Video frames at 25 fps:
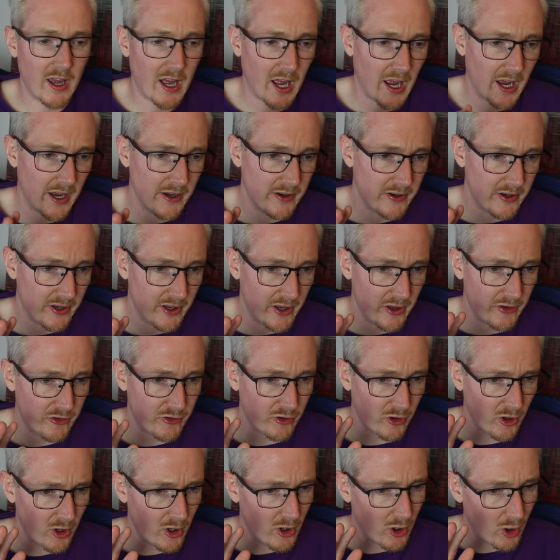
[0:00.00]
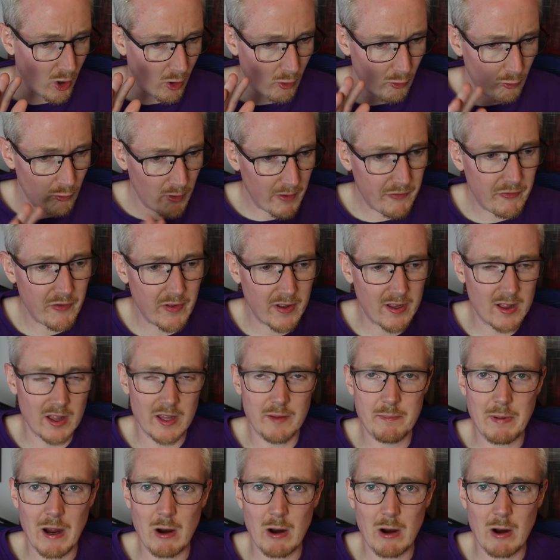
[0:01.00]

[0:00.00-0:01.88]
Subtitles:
and is horrifically